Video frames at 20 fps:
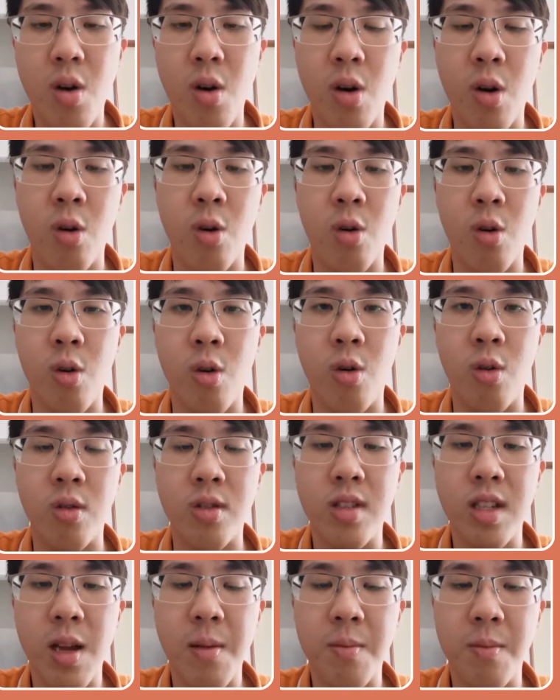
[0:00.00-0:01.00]
or
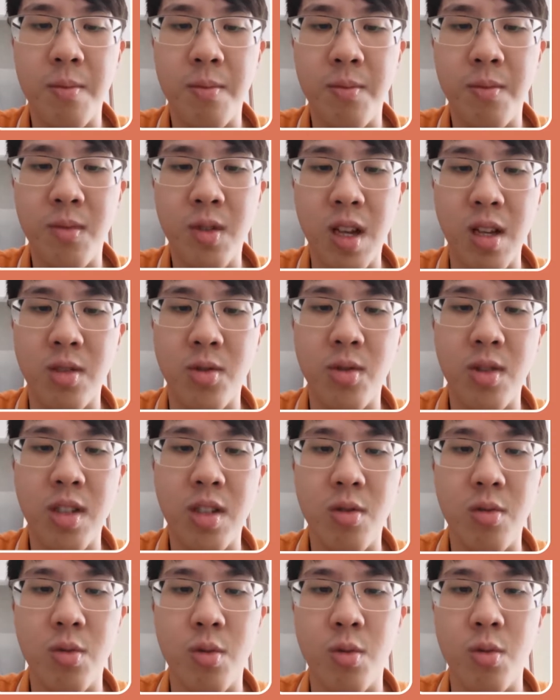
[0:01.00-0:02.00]
some
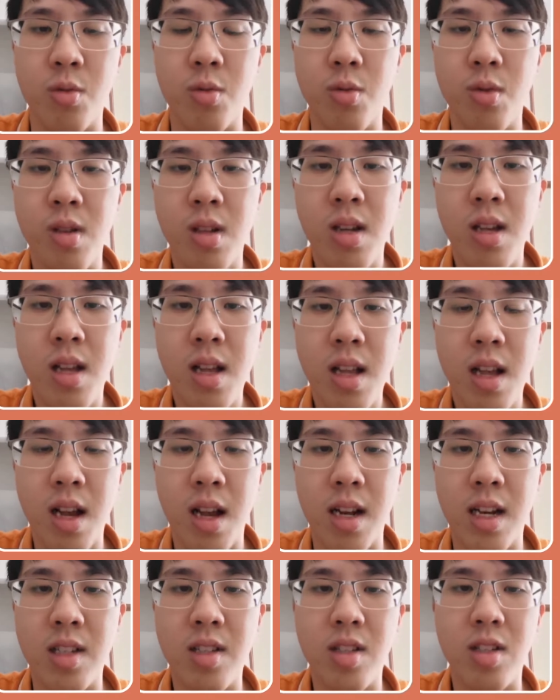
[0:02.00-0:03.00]
countries who
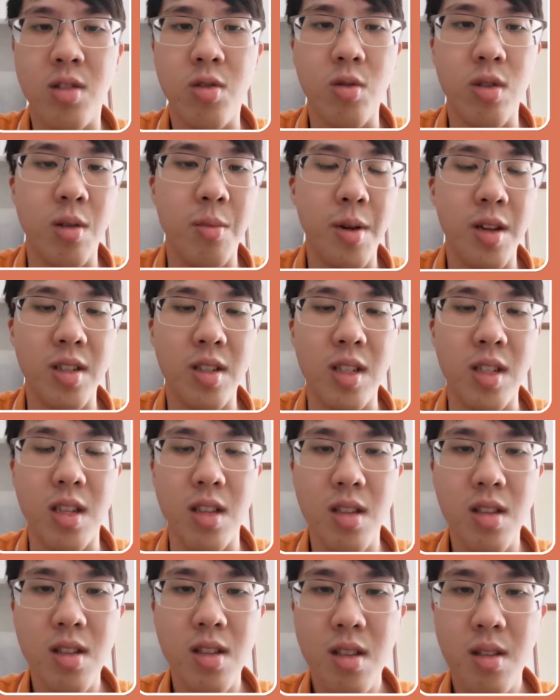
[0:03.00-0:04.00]
listens to the
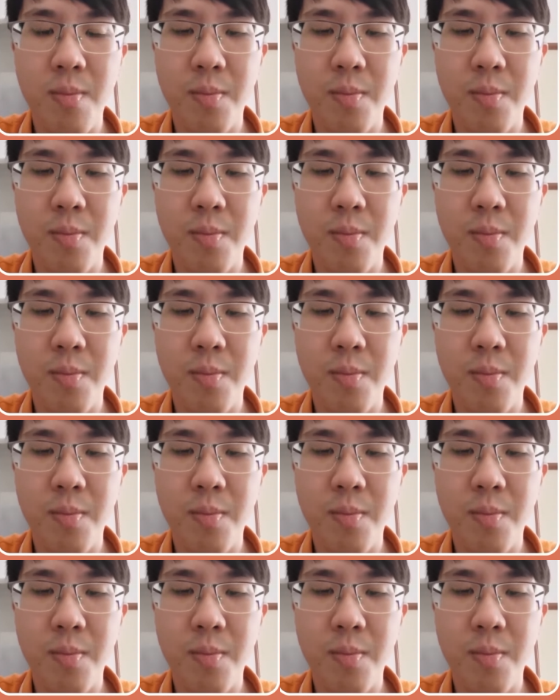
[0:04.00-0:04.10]
president